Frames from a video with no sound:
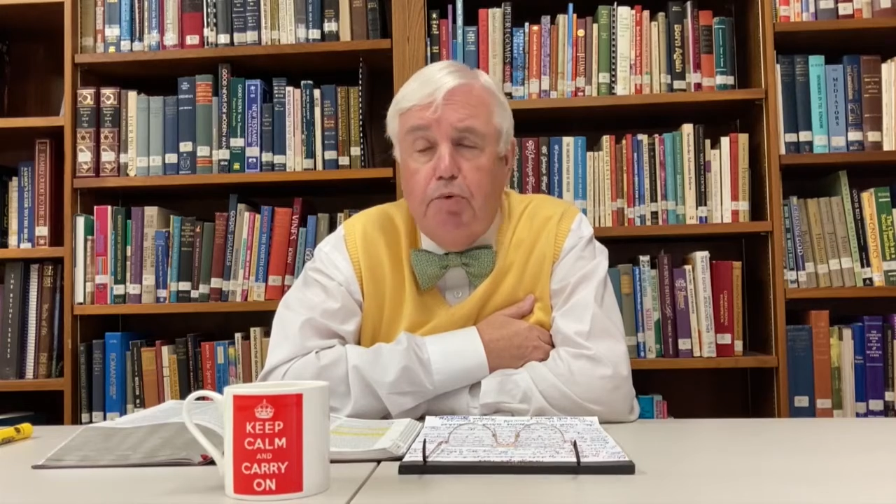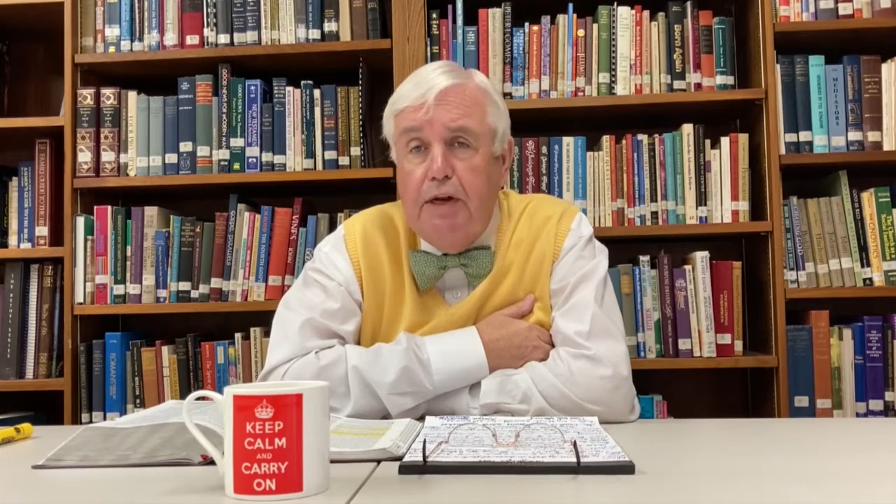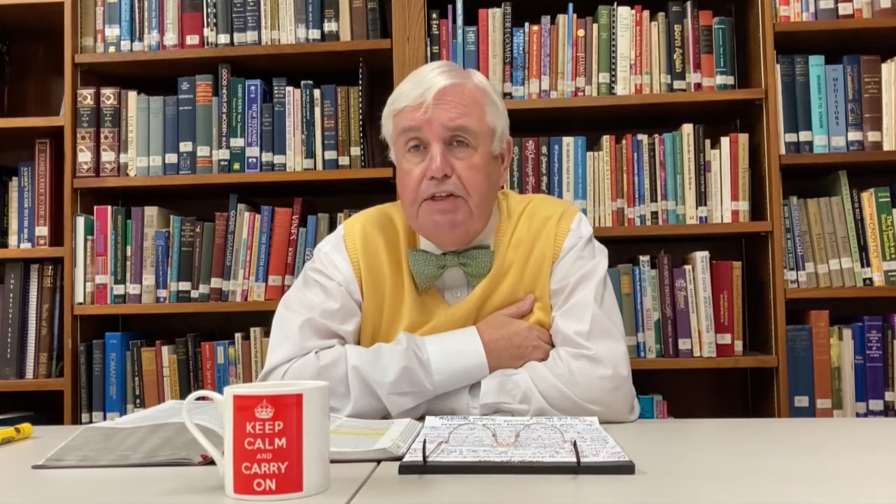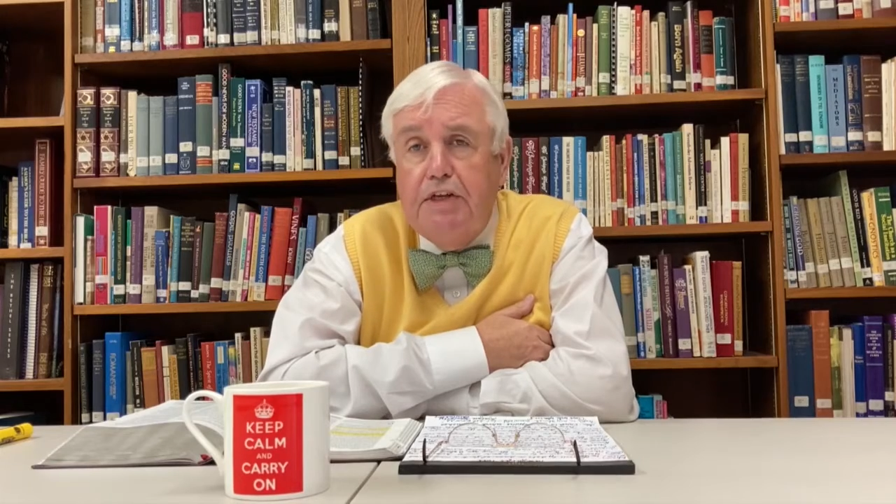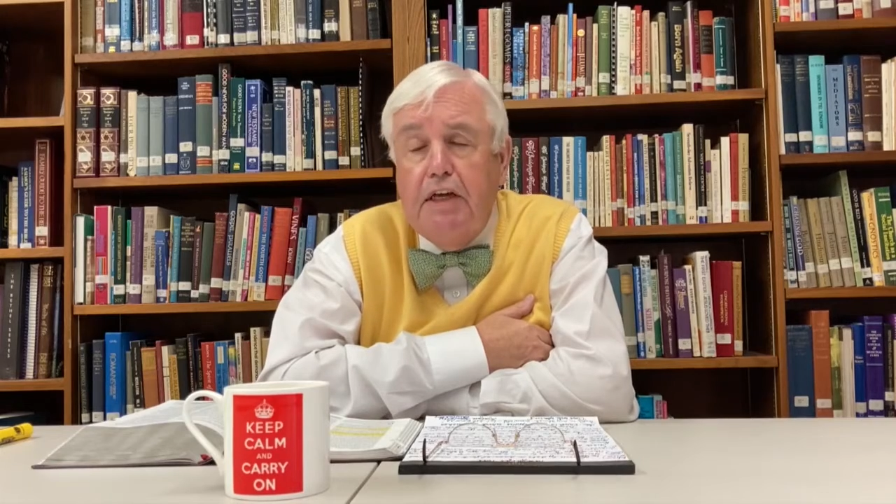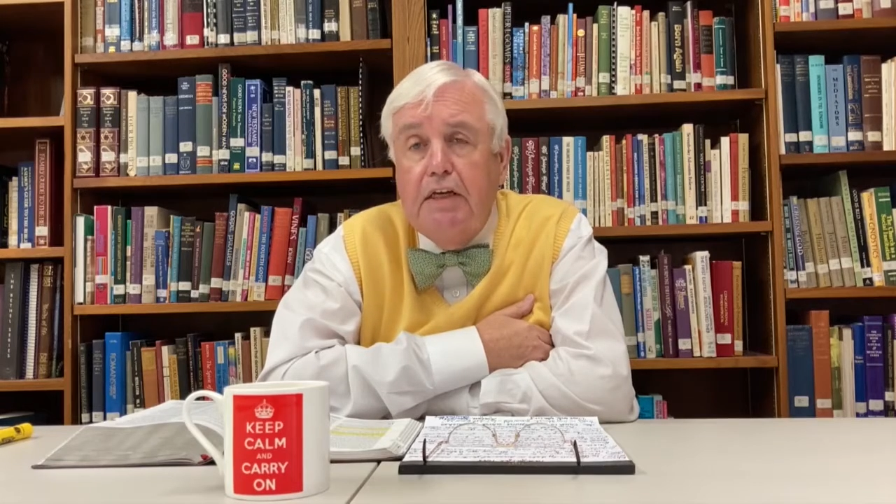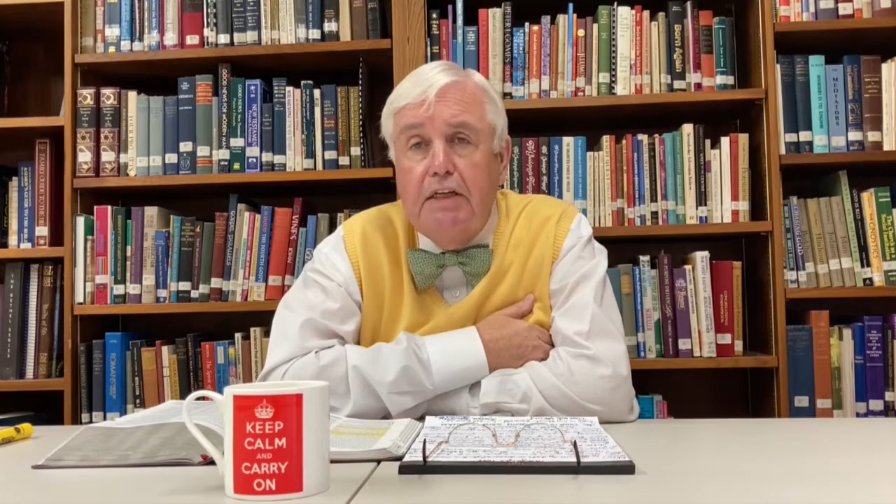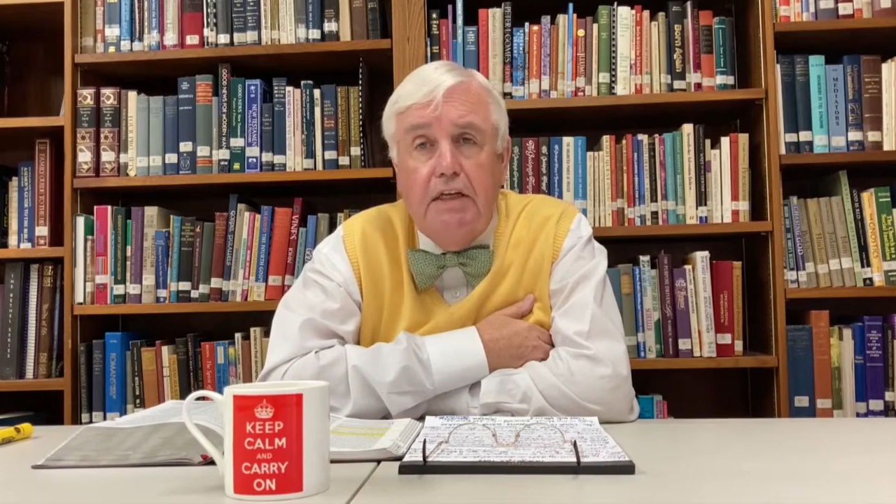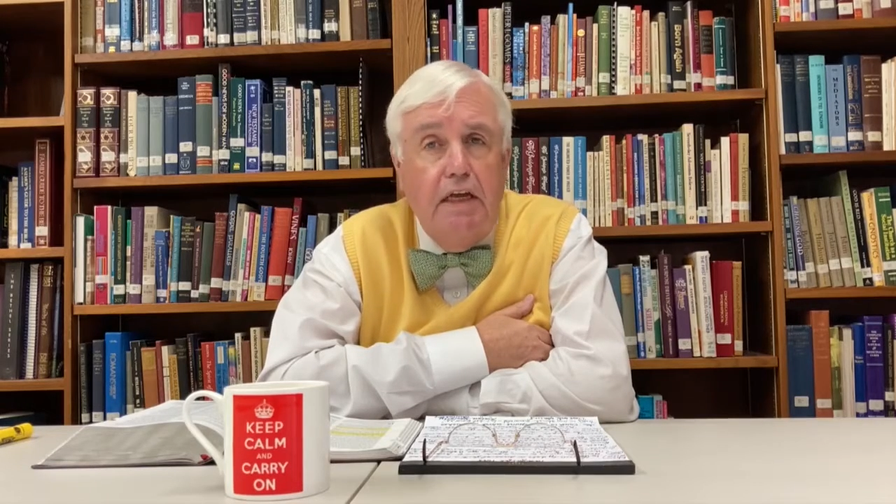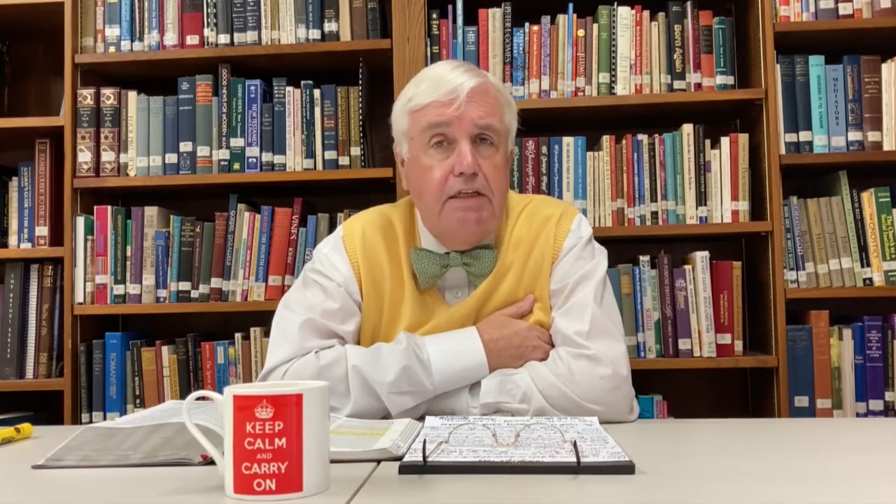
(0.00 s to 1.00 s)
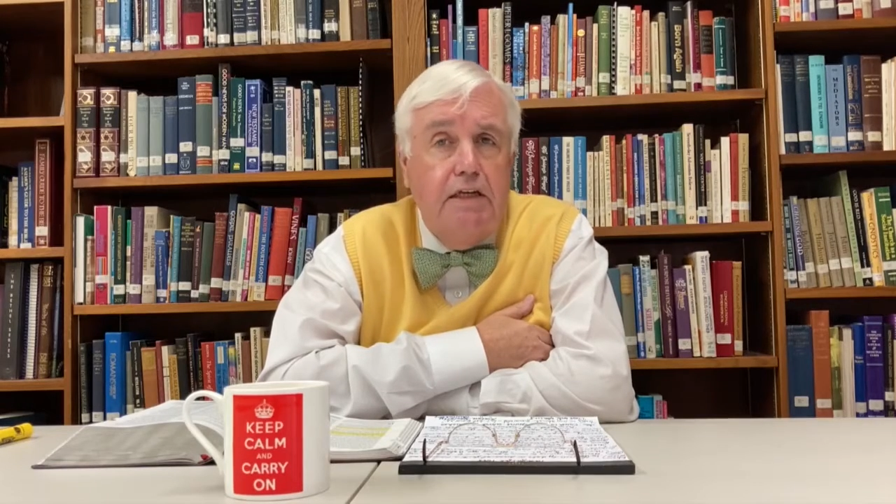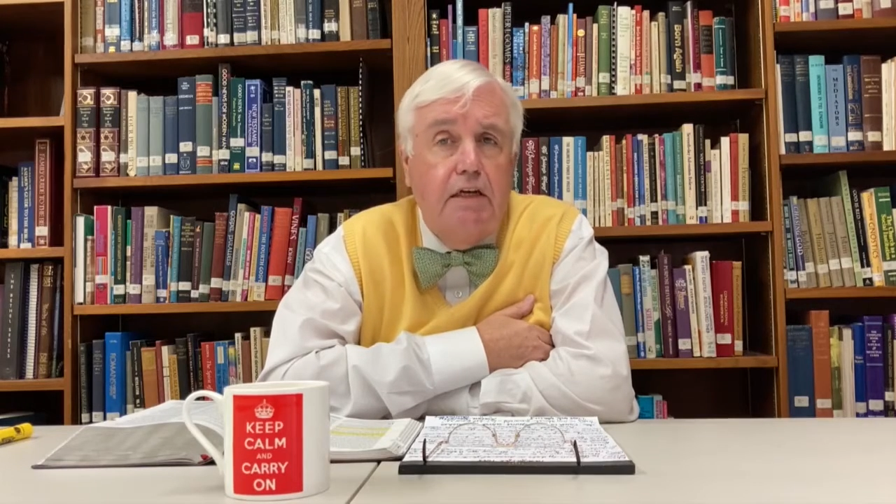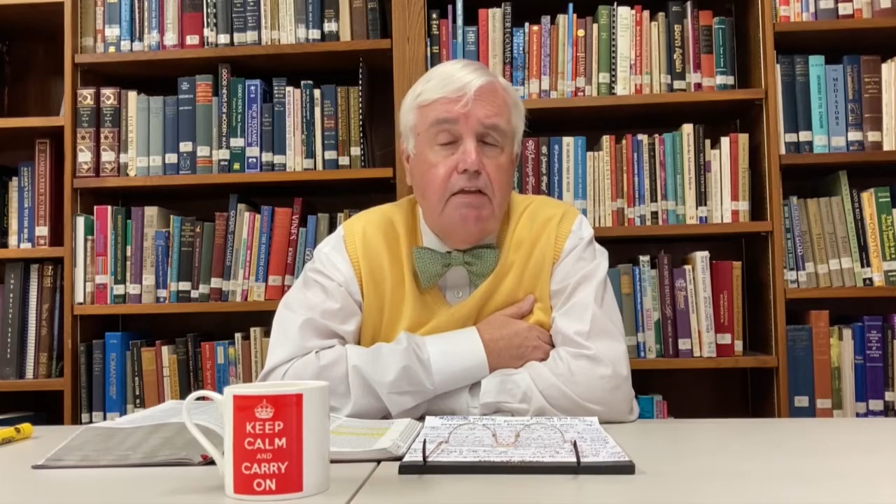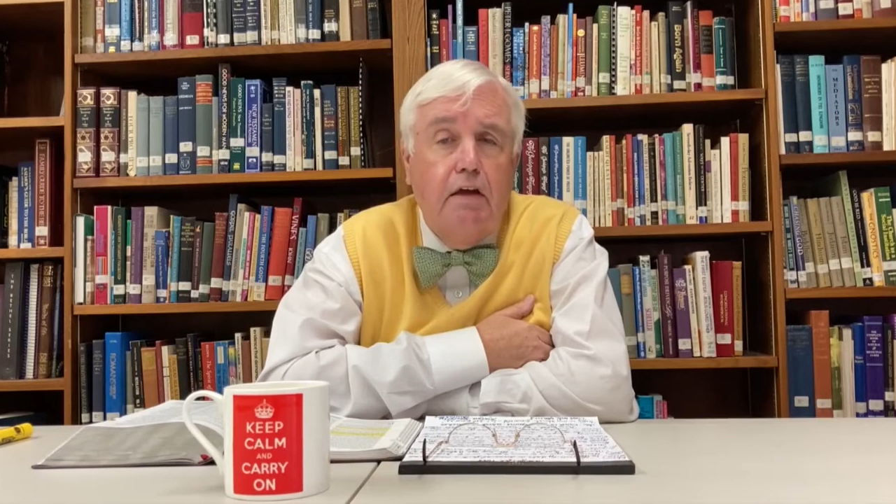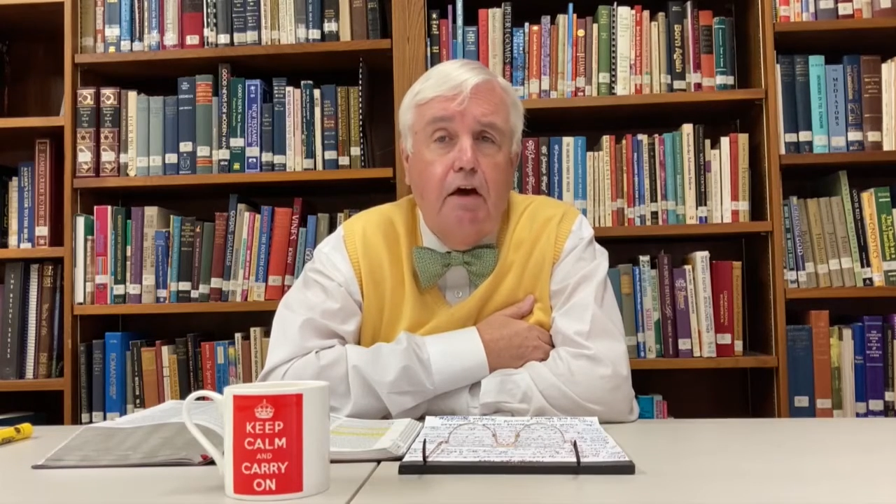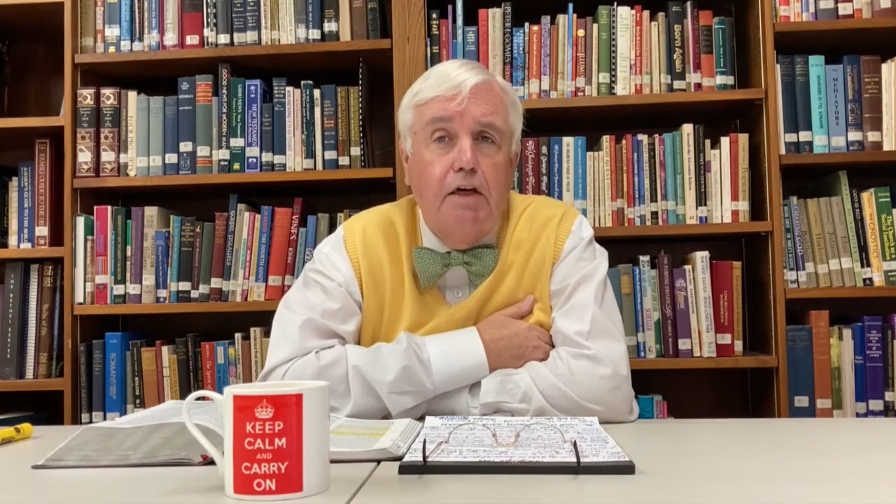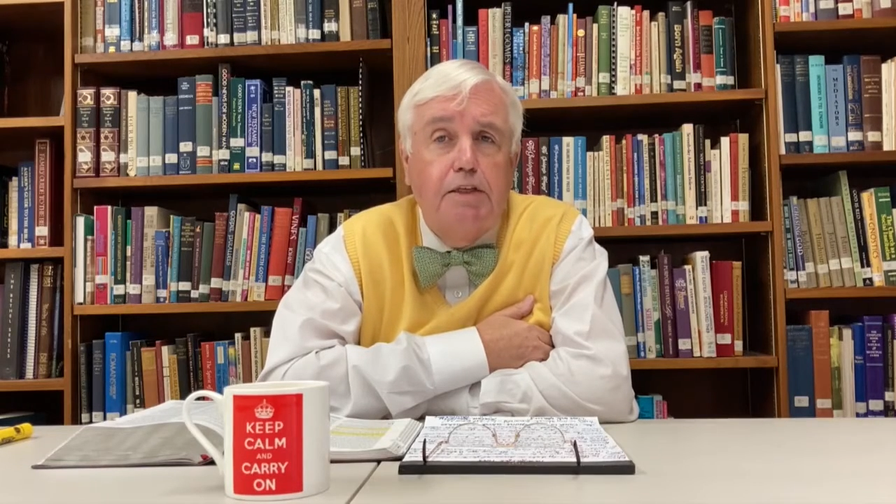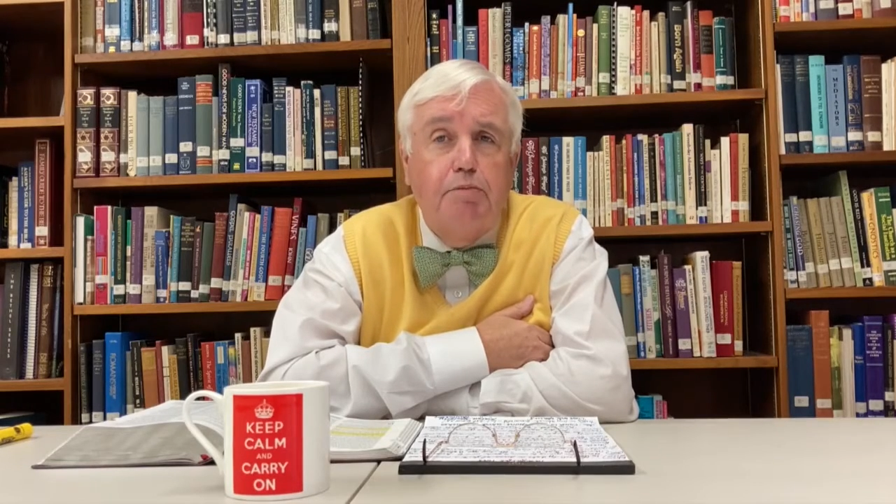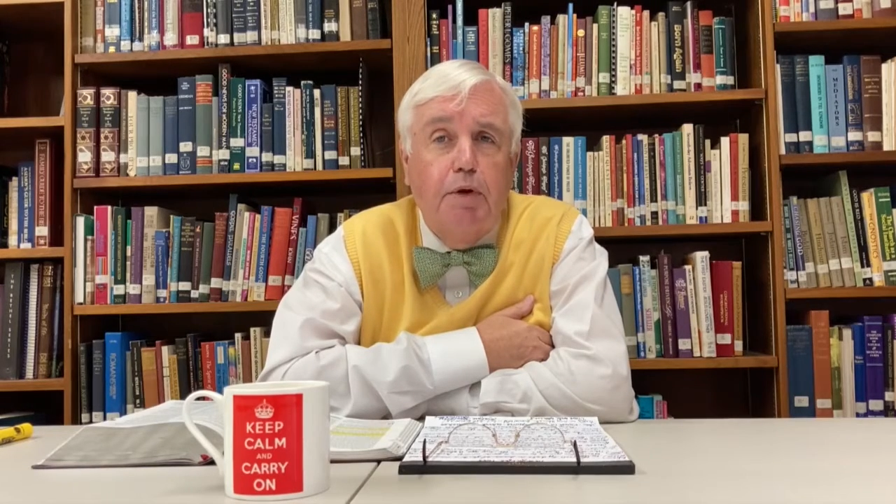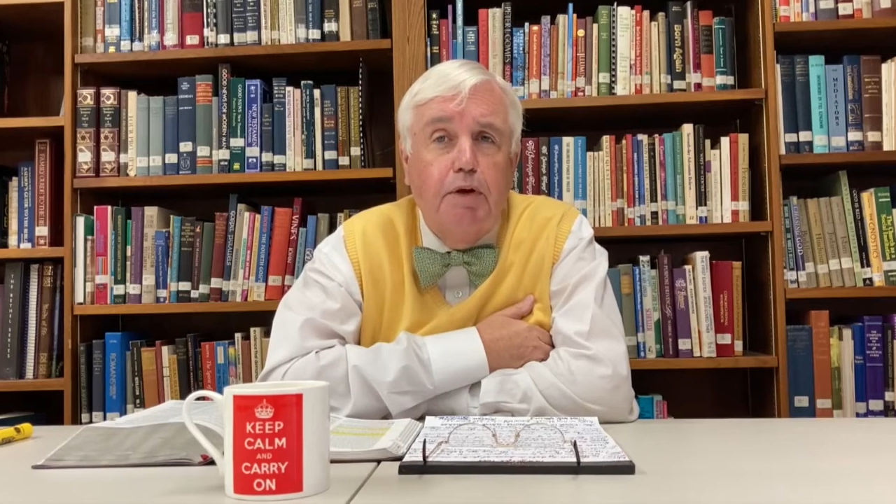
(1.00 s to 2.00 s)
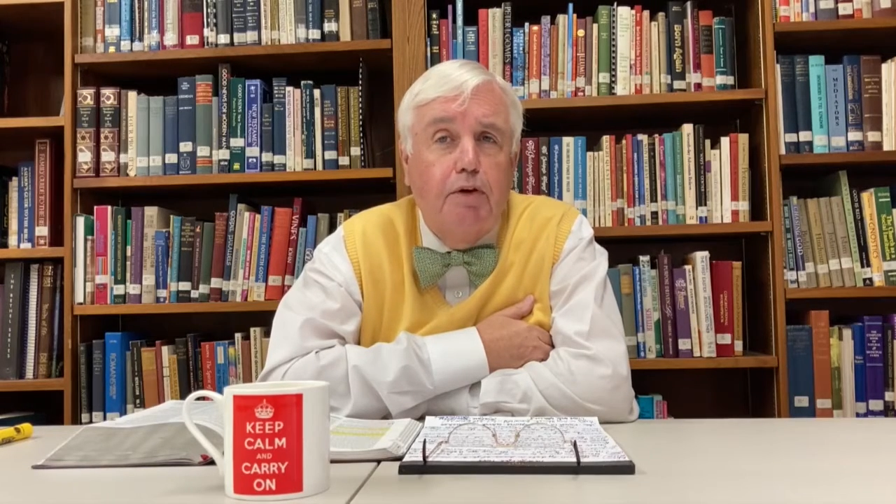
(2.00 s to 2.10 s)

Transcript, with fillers: preaching and teaching the gospel